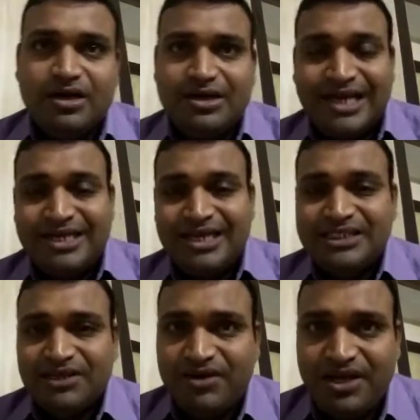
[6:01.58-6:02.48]

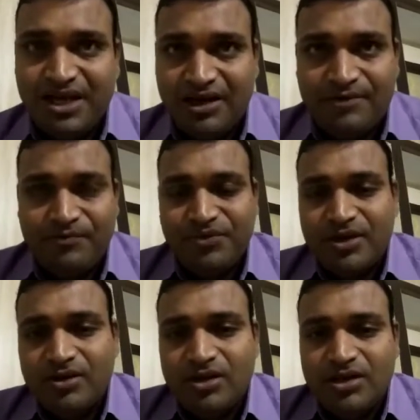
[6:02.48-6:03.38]
1978.
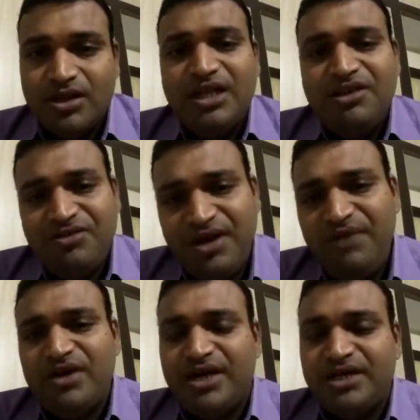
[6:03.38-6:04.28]
There are the three
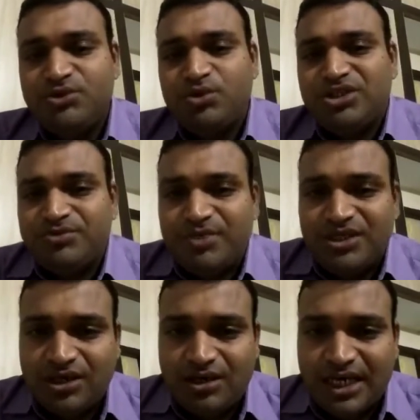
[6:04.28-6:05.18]
varieties which is
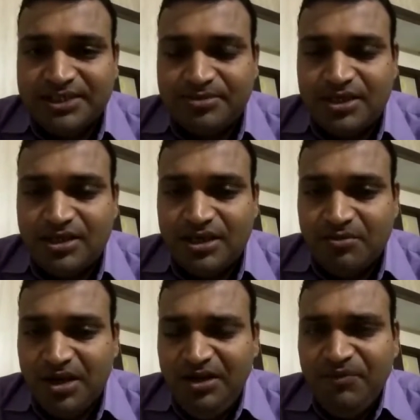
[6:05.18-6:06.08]
mentioned as per the
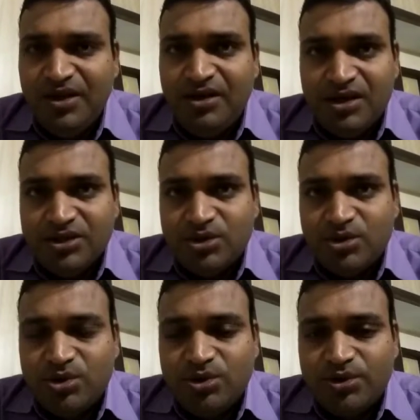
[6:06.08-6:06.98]
labeling.
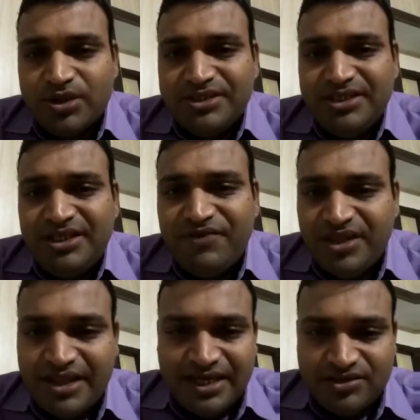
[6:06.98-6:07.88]
So you can see the
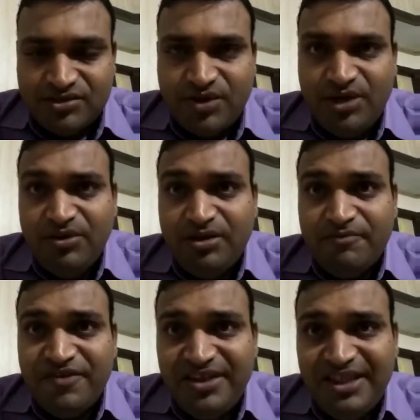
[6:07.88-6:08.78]
vintage. Whenever the
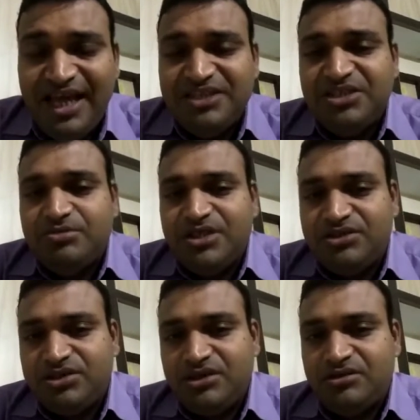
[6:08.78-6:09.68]
vintage is
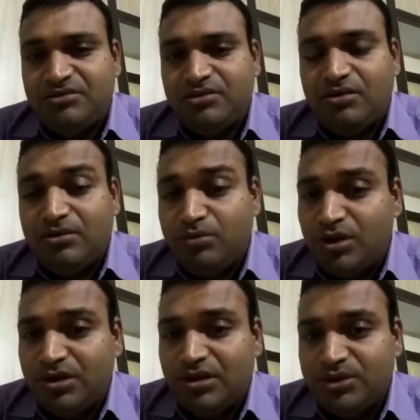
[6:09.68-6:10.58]
mentioned on the
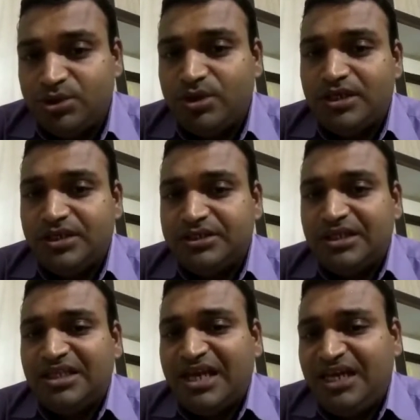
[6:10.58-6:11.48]
bottle, you should
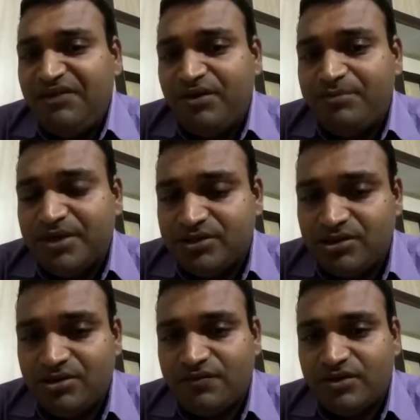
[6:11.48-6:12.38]
understand 95%
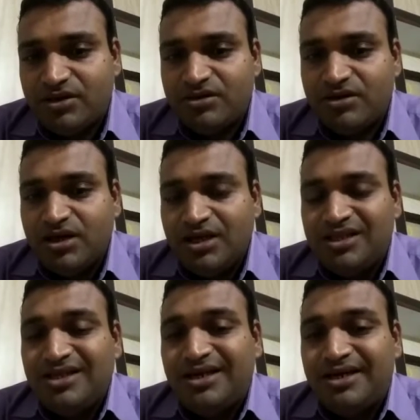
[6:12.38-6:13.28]
of the
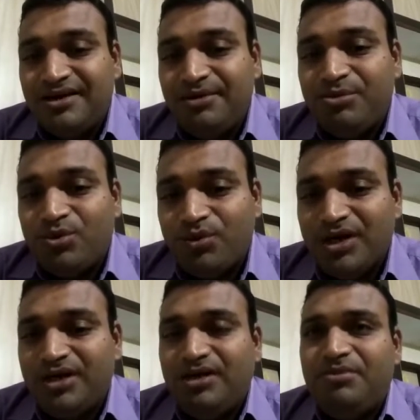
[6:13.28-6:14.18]
grape
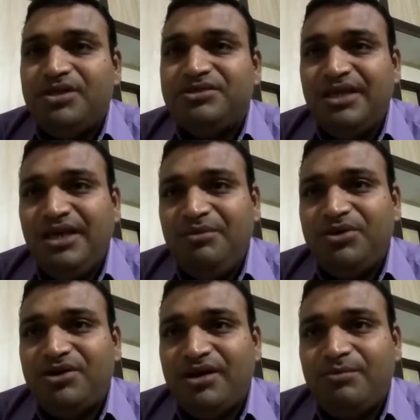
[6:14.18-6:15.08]
quality been same
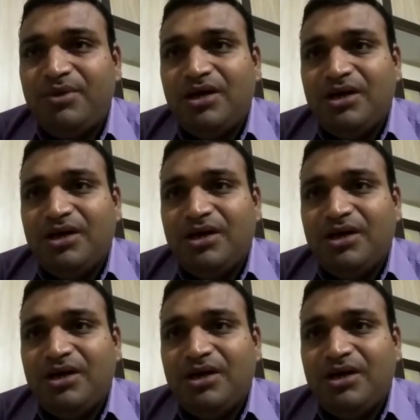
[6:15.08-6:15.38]
grape